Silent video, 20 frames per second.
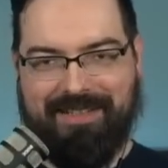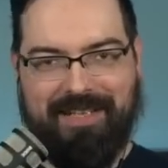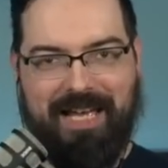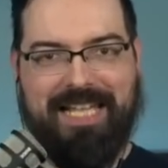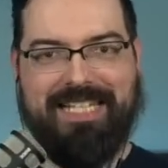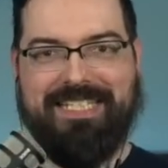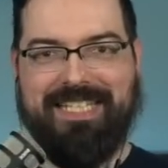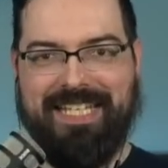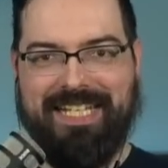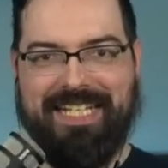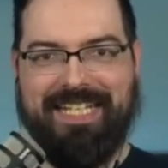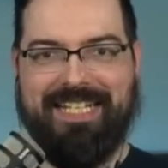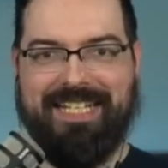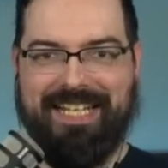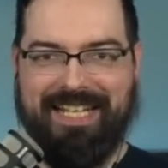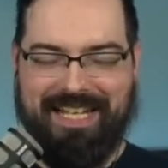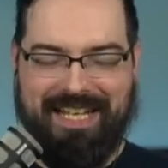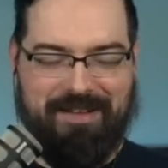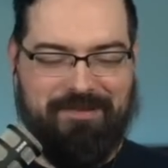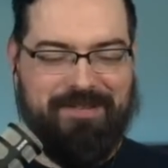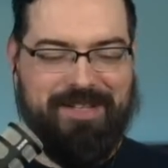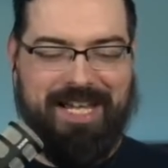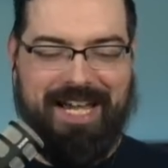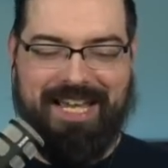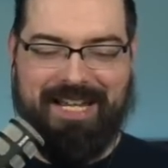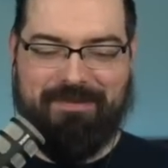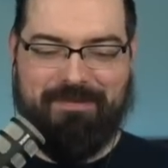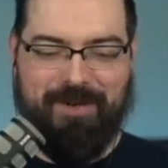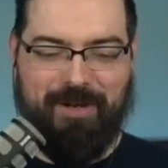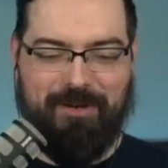I did it. I've
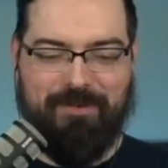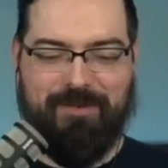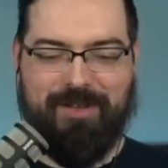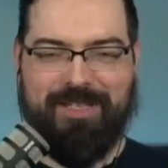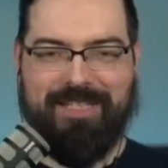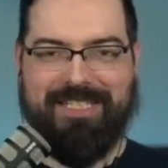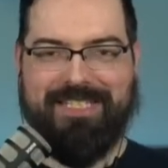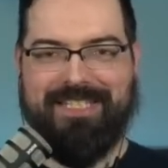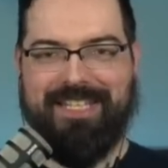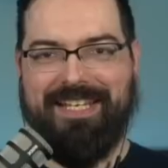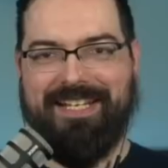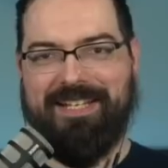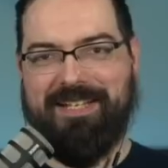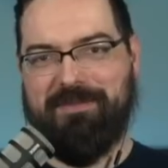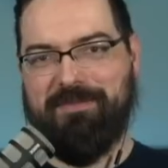got it perfectly set up.